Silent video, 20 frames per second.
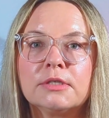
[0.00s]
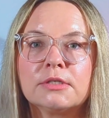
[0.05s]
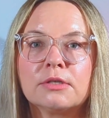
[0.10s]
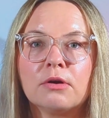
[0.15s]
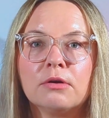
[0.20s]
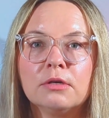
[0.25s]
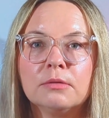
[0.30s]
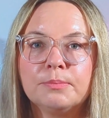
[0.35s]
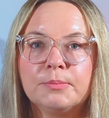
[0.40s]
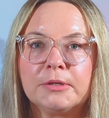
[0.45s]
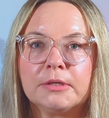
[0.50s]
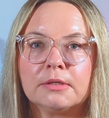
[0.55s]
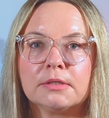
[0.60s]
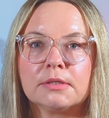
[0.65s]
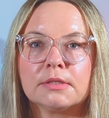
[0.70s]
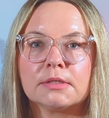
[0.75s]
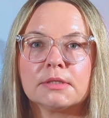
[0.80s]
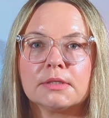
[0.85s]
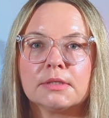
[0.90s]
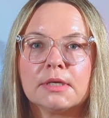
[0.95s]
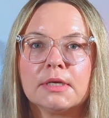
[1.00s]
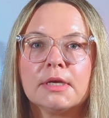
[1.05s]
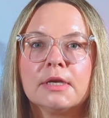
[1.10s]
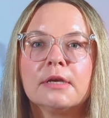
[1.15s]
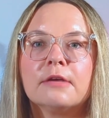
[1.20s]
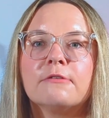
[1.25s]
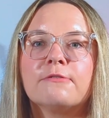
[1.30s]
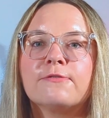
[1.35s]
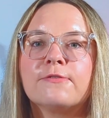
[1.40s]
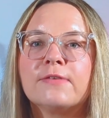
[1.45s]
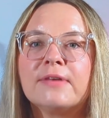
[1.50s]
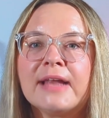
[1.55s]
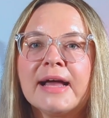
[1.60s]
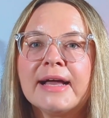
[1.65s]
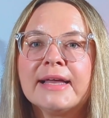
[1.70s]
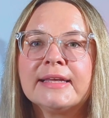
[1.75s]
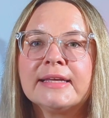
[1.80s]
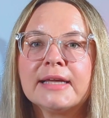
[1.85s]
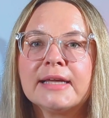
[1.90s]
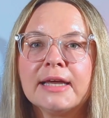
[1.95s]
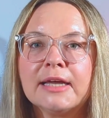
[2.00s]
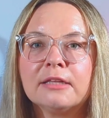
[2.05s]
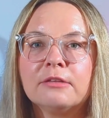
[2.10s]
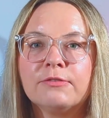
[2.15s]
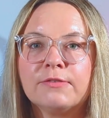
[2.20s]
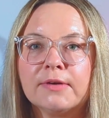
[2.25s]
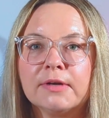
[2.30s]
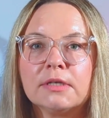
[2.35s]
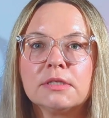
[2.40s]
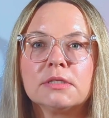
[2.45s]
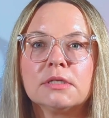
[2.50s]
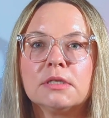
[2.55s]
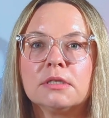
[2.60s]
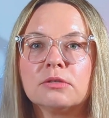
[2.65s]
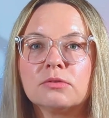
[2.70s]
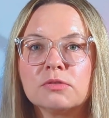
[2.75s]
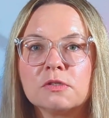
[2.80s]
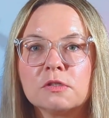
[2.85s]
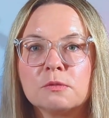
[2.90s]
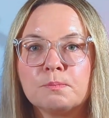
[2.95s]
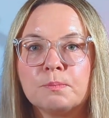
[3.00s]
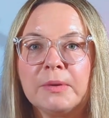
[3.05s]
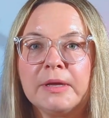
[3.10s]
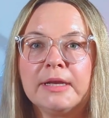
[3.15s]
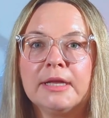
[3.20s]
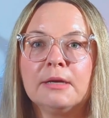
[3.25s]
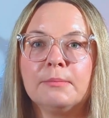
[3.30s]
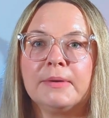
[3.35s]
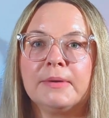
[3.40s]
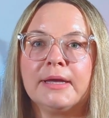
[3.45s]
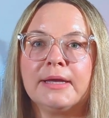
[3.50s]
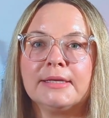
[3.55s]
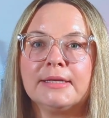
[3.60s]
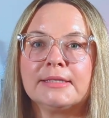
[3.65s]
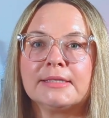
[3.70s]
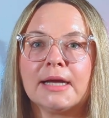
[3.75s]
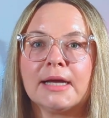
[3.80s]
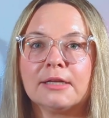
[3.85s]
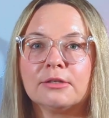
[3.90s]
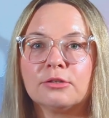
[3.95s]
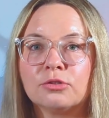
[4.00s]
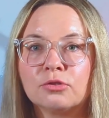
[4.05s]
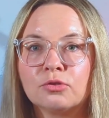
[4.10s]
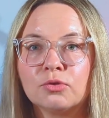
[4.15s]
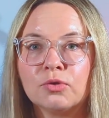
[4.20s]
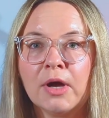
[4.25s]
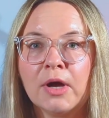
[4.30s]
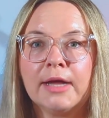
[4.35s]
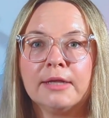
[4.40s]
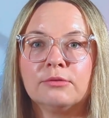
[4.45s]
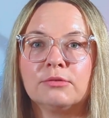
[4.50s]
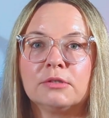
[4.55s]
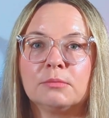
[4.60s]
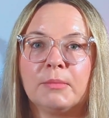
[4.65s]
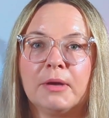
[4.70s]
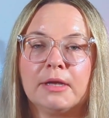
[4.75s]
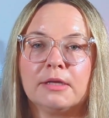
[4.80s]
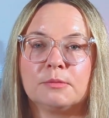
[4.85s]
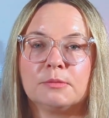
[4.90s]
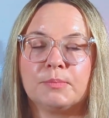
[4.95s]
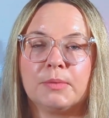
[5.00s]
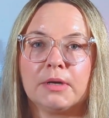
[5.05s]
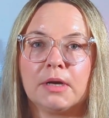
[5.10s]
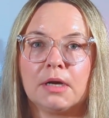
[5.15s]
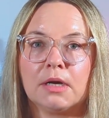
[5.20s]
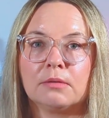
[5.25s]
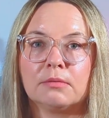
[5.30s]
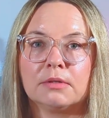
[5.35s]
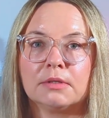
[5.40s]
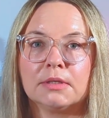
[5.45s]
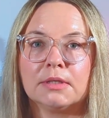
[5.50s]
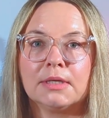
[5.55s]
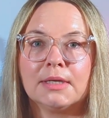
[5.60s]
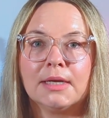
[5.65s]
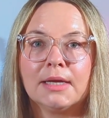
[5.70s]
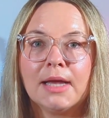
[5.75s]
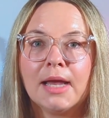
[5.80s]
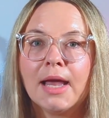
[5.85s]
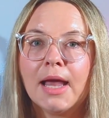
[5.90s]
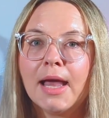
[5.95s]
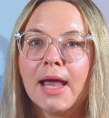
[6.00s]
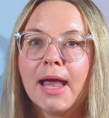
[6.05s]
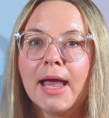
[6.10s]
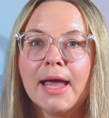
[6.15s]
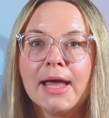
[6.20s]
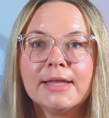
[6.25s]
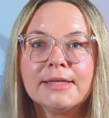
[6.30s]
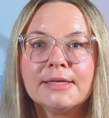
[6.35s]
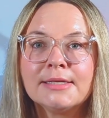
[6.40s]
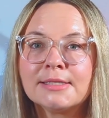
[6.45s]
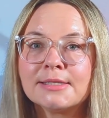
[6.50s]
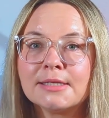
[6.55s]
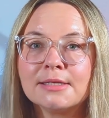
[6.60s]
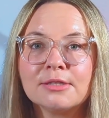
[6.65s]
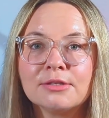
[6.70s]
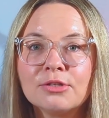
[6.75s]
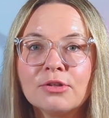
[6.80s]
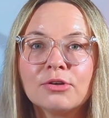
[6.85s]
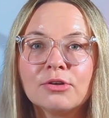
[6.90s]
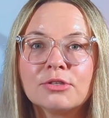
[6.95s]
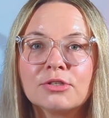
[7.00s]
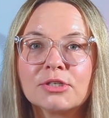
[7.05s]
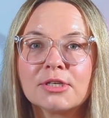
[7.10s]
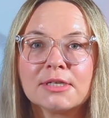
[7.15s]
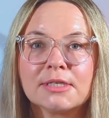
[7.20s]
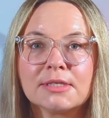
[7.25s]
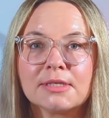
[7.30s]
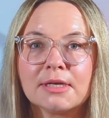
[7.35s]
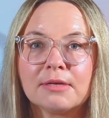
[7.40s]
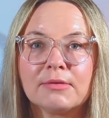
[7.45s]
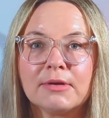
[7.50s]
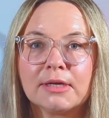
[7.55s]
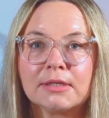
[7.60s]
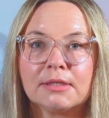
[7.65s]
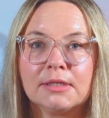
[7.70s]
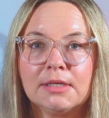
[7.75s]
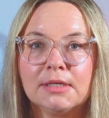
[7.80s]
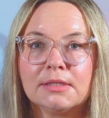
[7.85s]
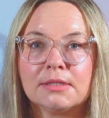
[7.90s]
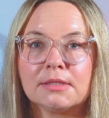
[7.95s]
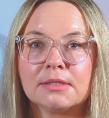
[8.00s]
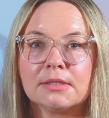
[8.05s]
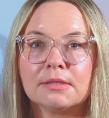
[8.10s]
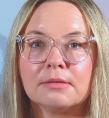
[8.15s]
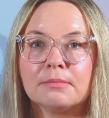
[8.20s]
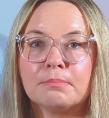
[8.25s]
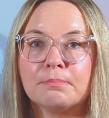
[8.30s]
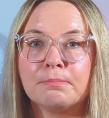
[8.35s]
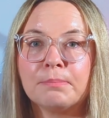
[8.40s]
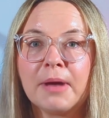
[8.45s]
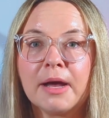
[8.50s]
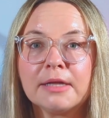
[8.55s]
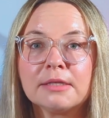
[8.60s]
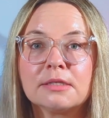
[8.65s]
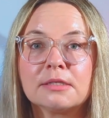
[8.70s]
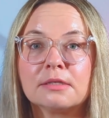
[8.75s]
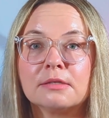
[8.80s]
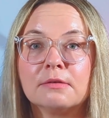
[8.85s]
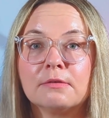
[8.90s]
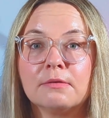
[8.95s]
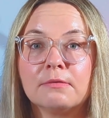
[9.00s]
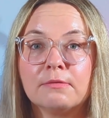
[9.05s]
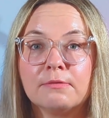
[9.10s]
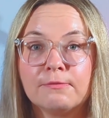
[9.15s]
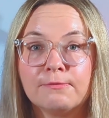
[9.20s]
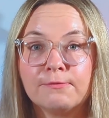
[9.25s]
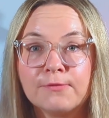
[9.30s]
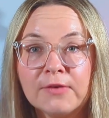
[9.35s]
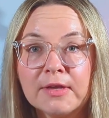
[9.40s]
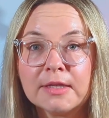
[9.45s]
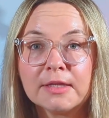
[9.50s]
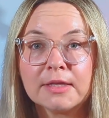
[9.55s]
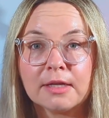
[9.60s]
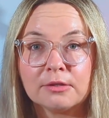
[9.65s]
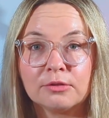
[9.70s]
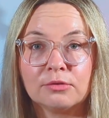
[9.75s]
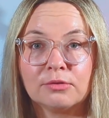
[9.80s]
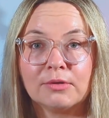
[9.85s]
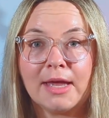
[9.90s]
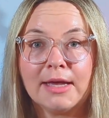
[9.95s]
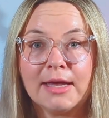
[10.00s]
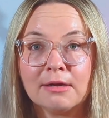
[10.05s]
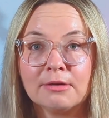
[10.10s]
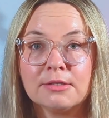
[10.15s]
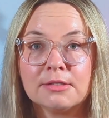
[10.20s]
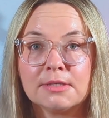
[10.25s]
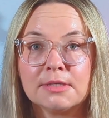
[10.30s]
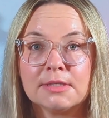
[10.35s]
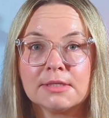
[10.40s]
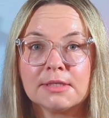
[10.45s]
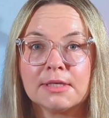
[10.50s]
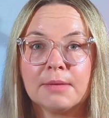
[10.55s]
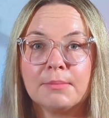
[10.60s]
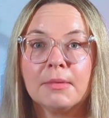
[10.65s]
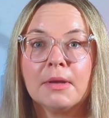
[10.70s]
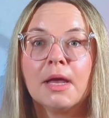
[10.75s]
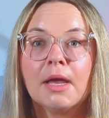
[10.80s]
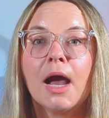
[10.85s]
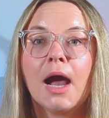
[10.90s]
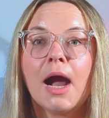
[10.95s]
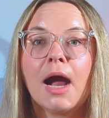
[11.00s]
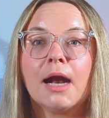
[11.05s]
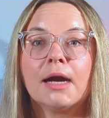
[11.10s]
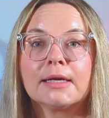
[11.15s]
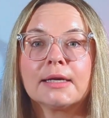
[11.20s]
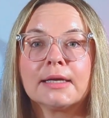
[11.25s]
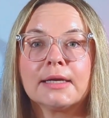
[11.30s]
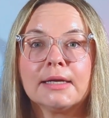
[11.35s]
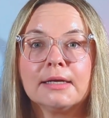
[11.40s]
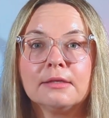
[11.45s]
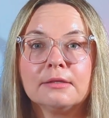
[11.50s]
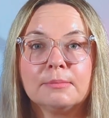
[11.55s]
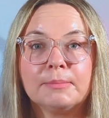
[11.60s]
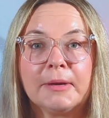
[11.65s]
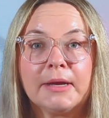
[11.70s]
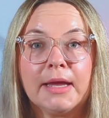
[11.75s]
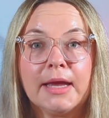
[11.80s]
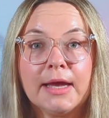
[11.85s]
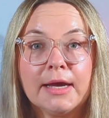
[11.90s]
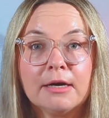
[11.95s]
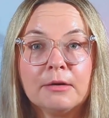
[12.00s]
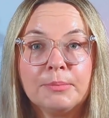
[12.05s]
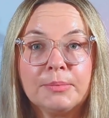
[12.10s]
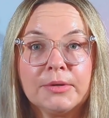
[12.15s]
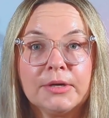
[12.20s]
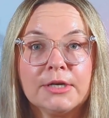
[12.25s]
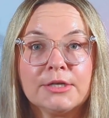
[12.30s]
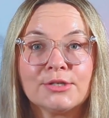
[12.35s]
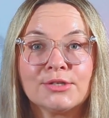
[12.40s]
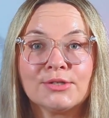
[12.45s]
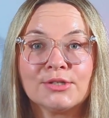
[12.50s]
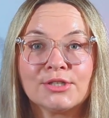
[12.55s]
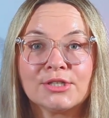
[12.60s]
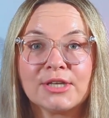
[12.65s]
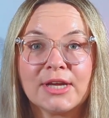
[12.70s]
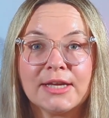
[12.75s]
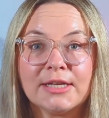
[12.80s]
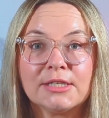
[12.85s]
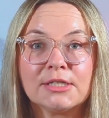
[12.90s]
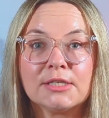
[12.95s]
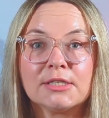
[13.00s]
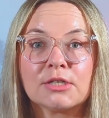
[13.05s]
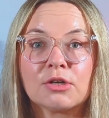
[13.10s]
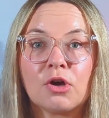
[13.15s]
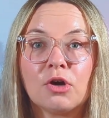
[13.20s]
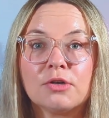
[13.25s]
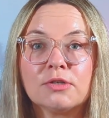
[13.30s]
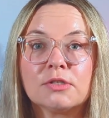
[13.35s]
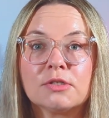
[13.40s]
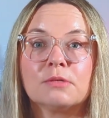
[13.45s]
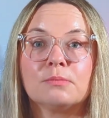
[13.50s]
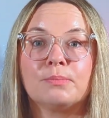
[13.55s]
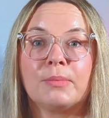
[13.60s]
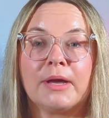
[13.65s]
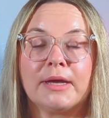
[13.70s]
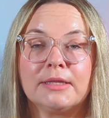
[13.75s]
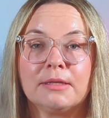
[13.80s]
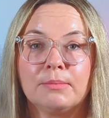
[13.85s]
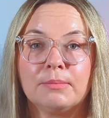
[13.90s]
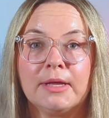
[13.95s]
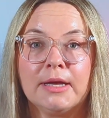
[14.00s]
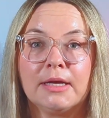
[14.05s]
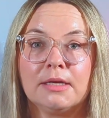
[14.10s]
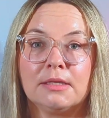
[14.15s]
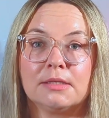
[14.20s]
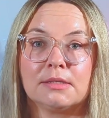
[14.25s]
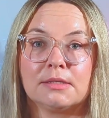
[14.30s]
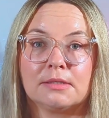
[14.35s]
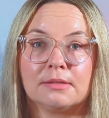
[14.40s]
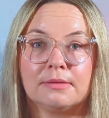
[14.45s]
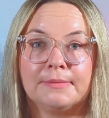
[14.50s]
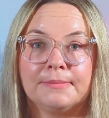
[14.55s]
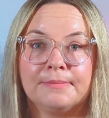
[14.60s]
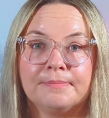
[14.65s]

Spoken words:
songbirds, flying headfirst into spinning blades at 200 miles per hour. And it's not just direct hits. Bats vital to ecosystem are killed by air pressure changes caused by the blades.